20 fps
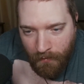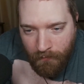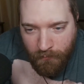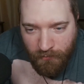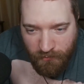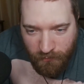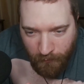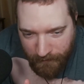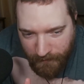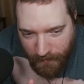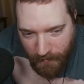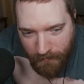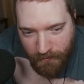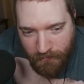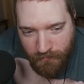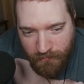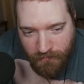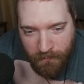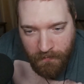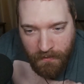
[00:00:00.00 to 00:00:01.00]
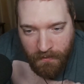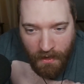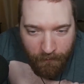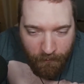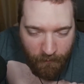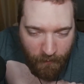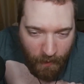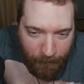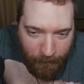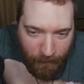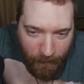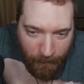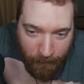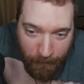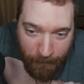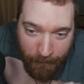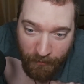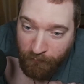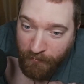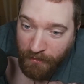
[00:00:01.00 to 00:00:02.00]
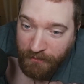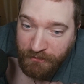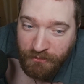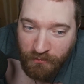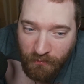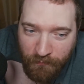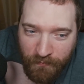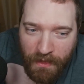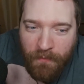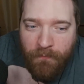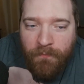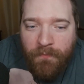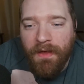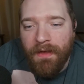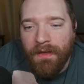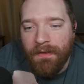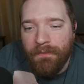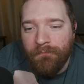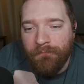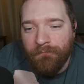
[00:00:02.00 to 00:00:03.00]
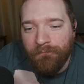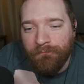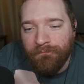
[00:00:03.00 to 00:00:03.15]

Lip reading: There was one that interested me. I'm a big retro game guy.